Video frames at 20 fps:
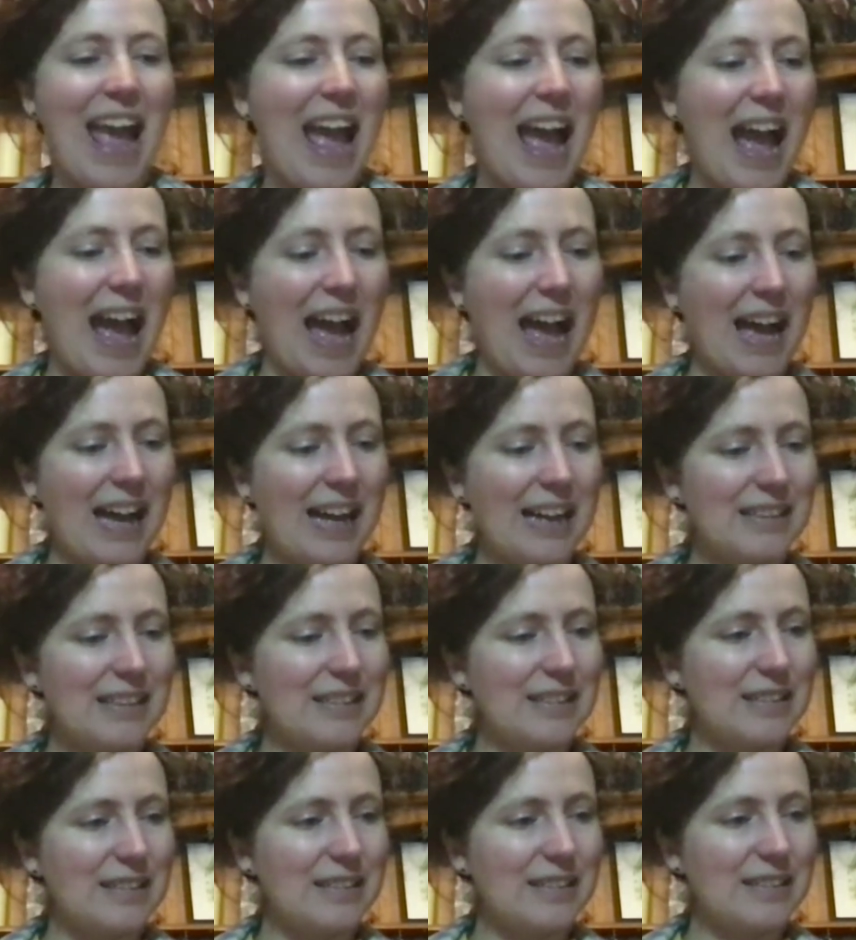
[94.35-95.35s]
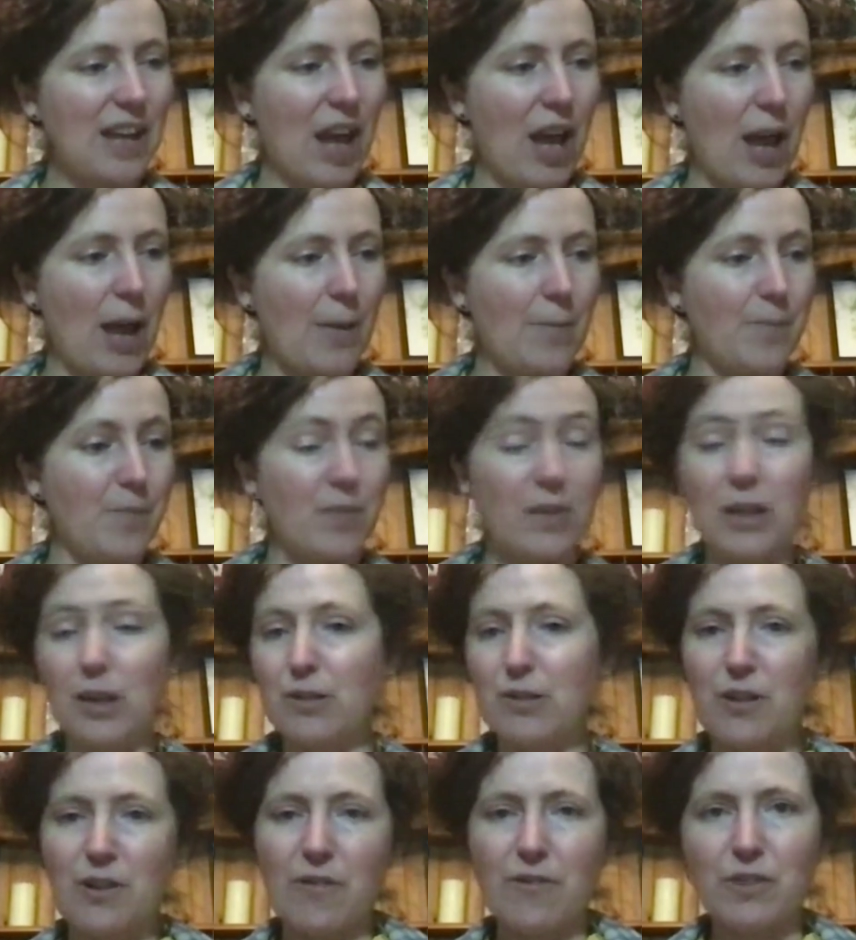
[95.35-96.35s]
And
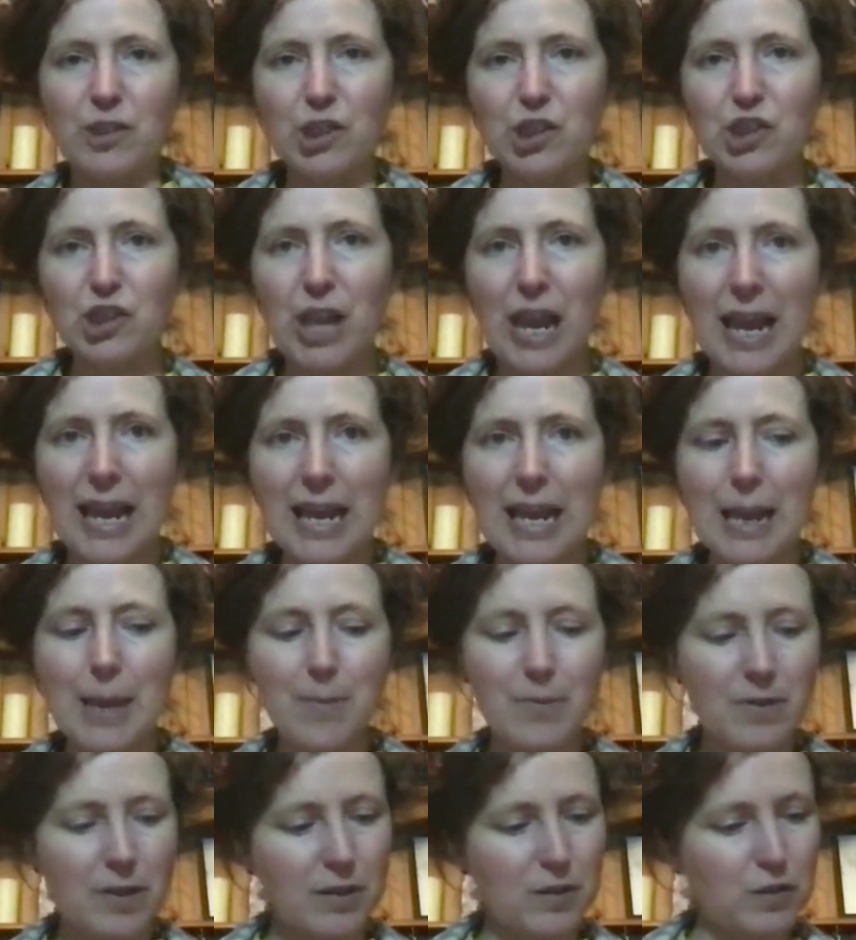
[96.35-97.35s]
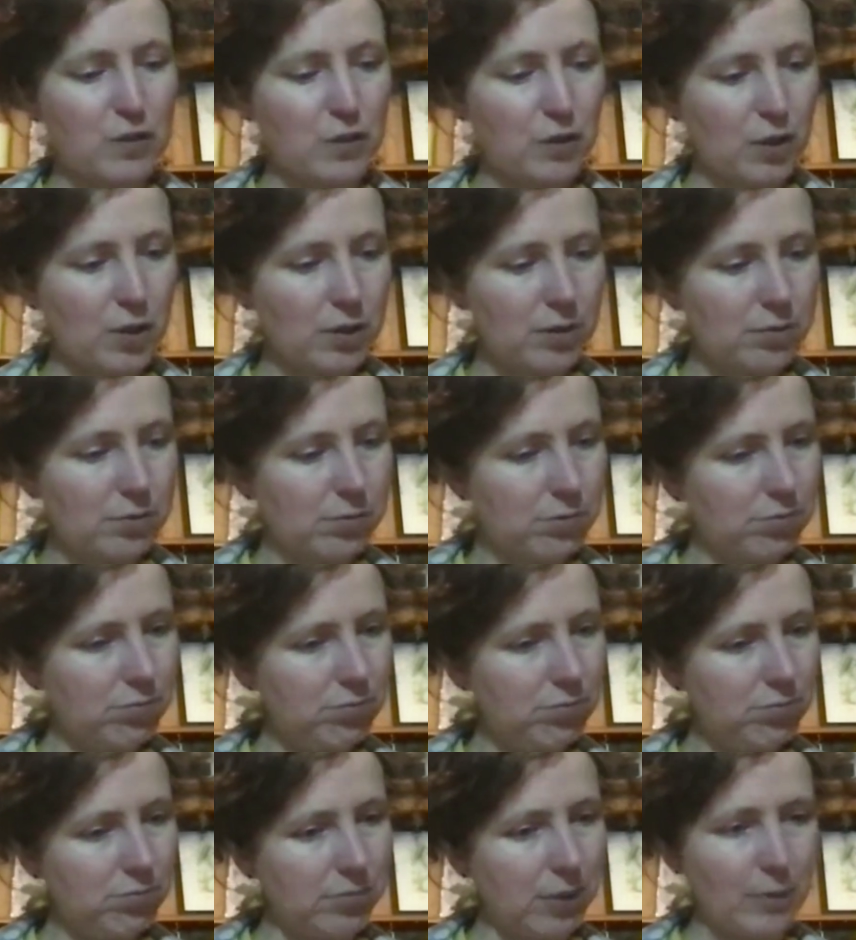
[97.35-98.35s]
lots of different shapes. So
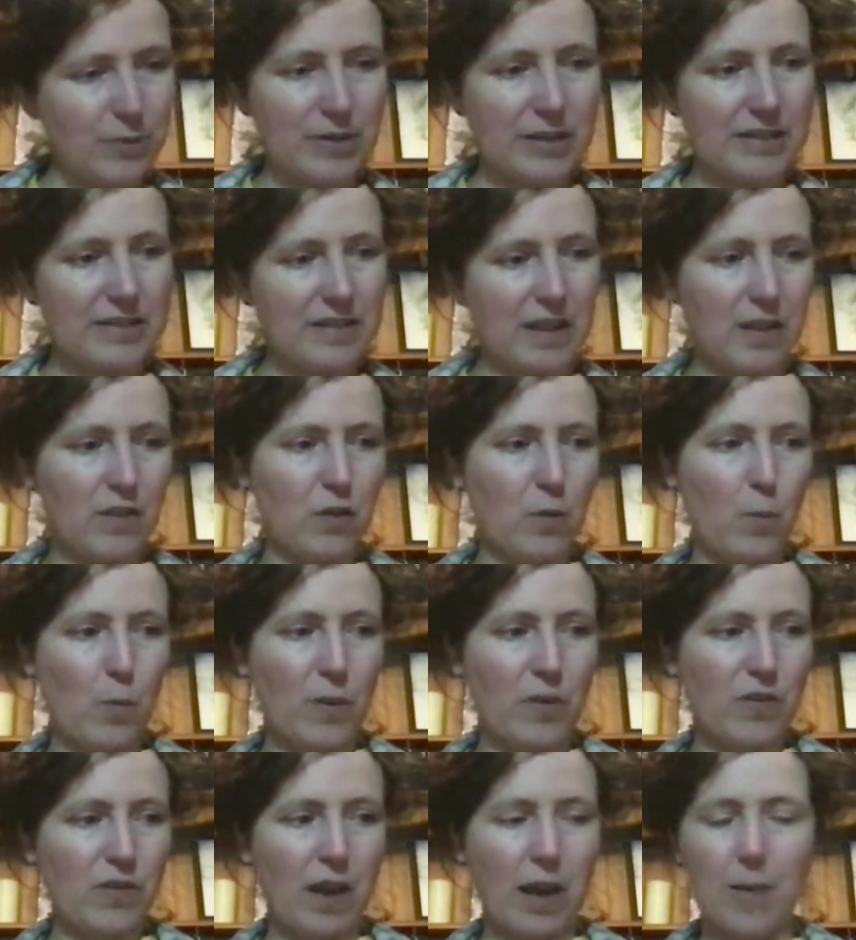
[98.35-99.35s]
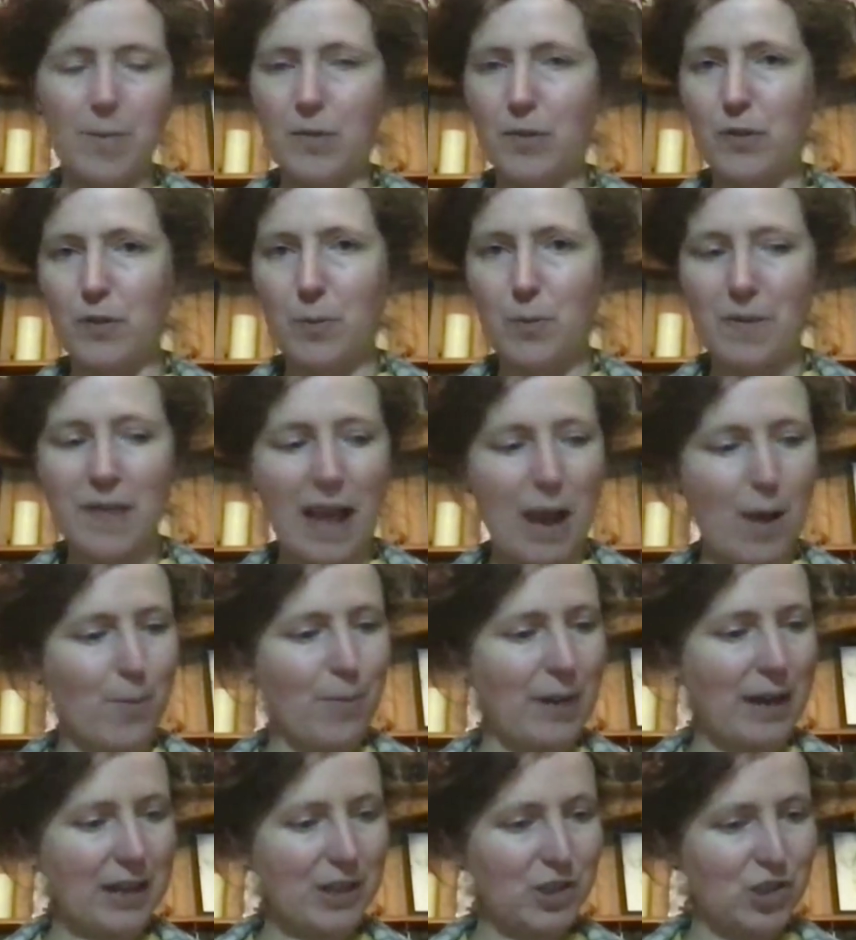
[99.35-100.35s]
I was going to say some with diamonds, some without,
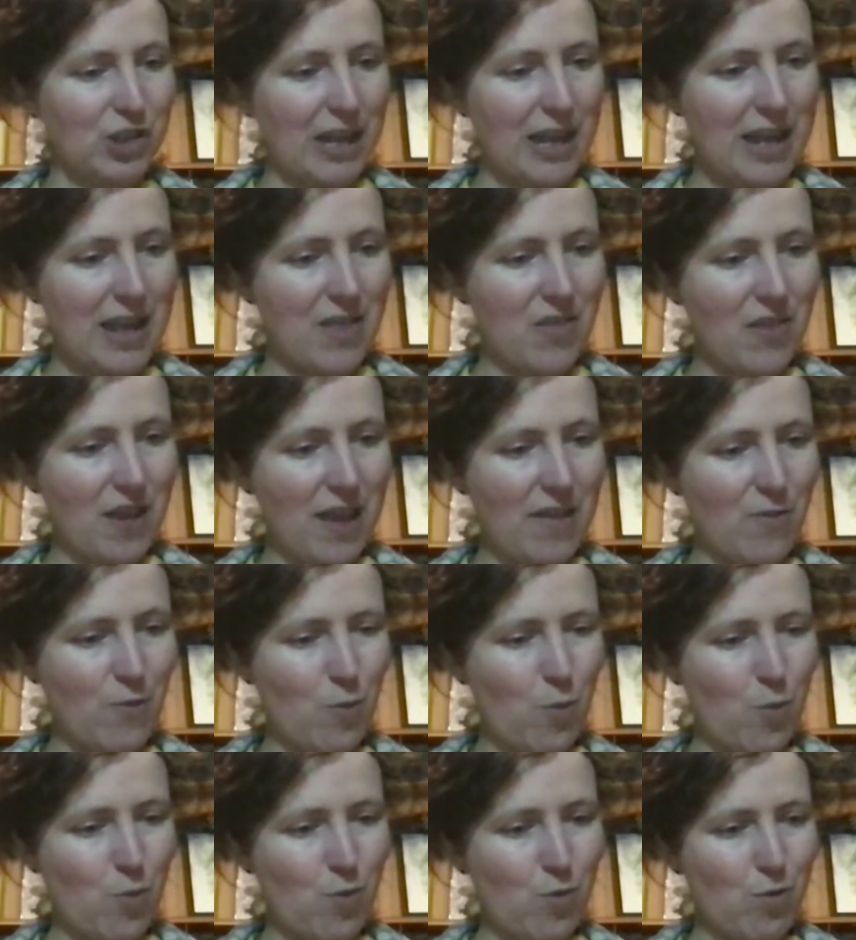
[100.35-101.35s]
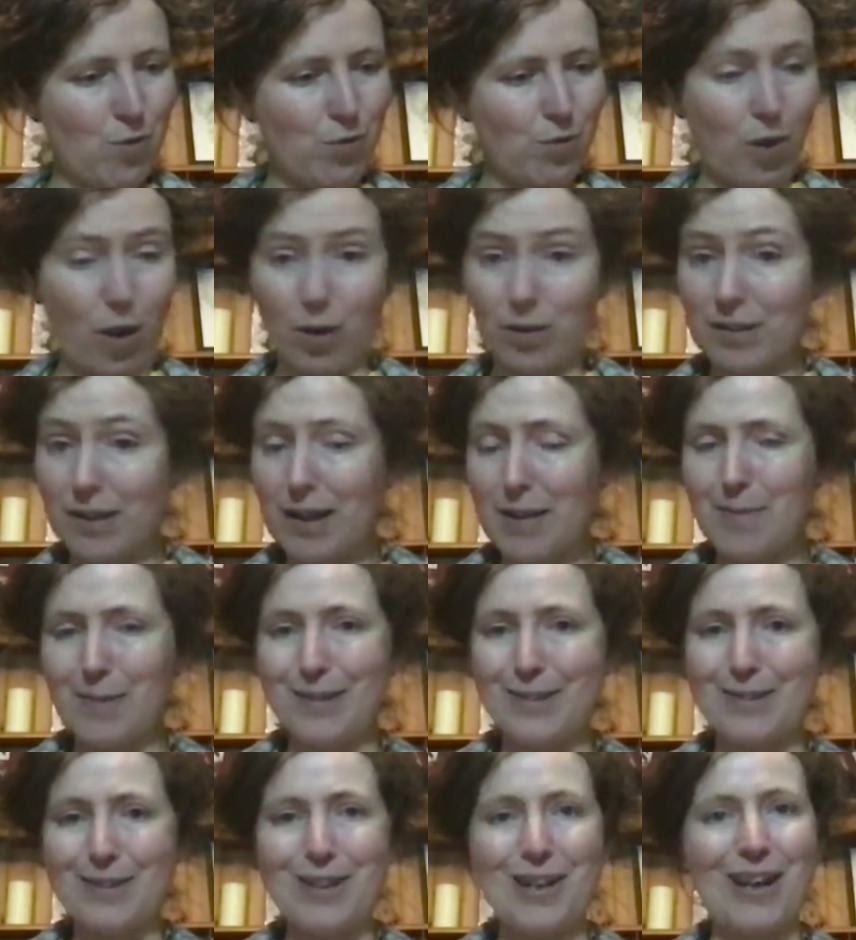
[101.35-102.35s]
but actually they've all got
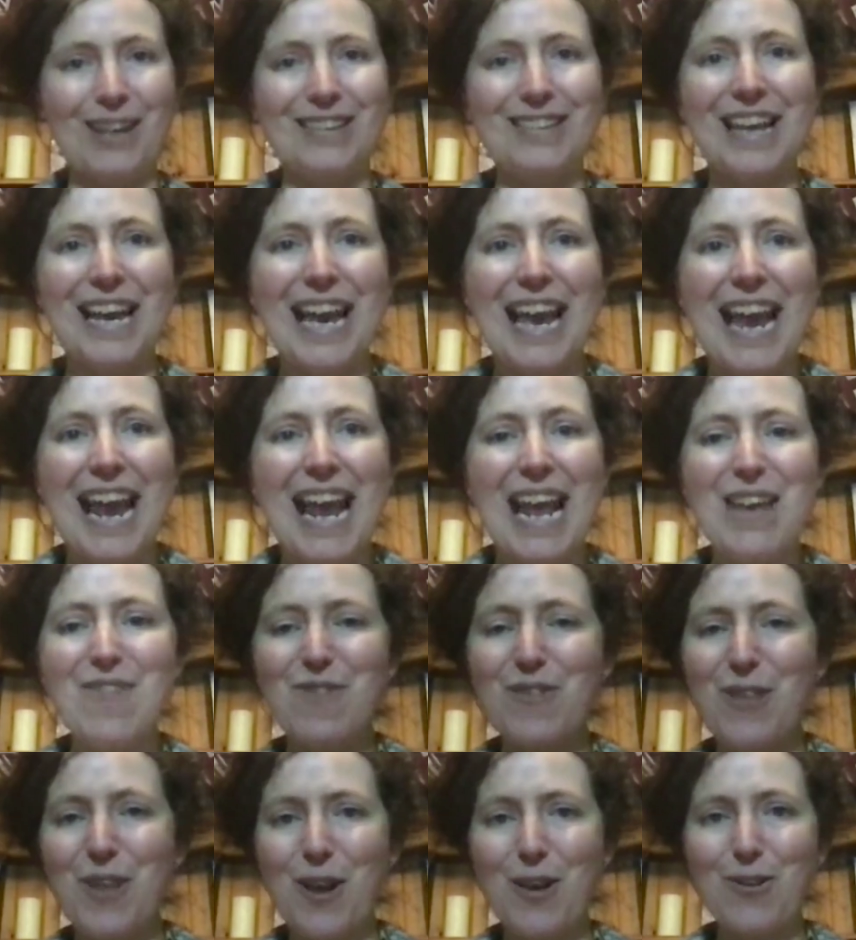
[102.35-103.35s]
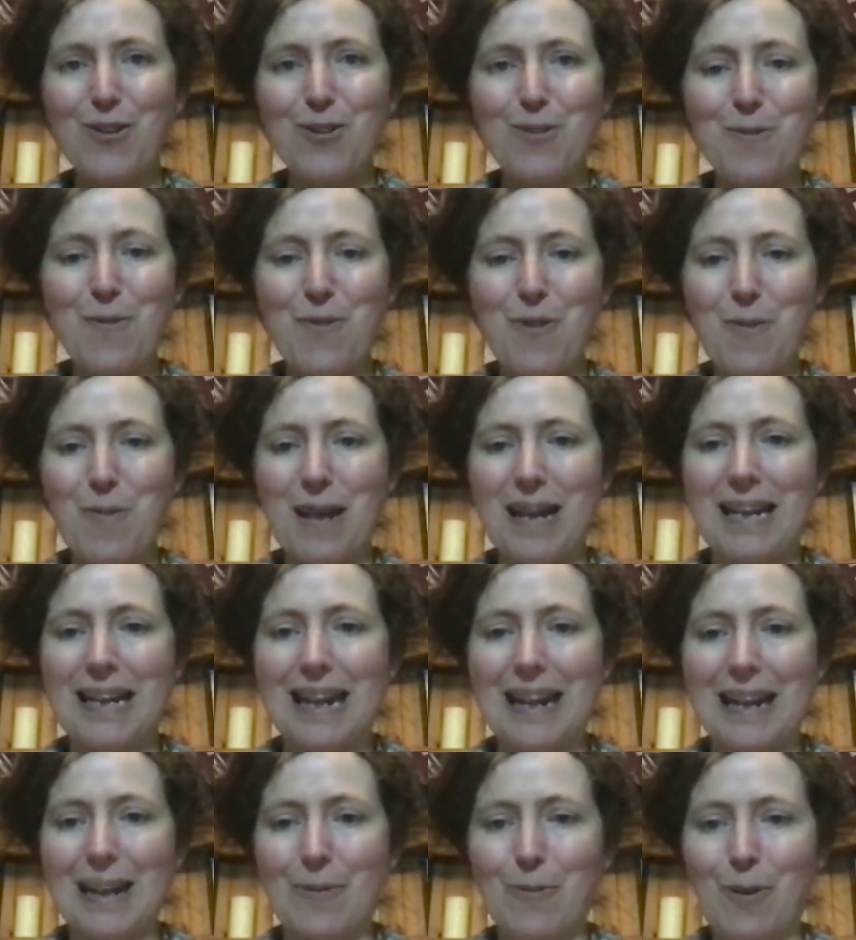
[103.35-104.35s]
diamonds tonight, even though some of them are
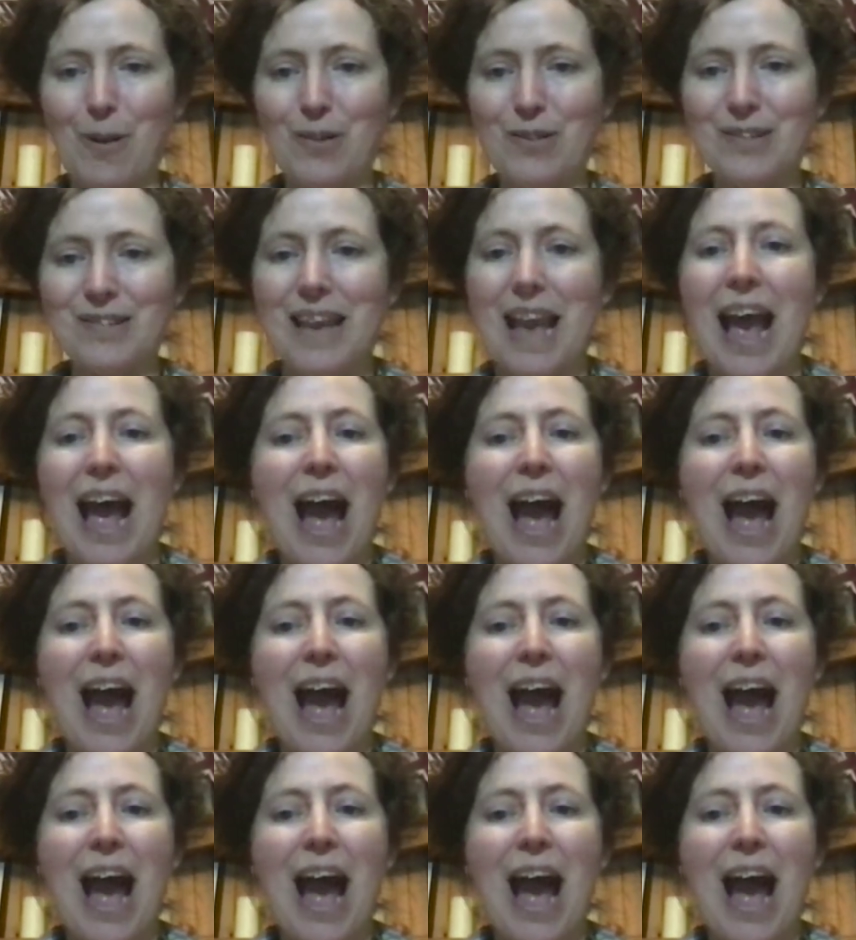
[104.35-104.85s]
little ones.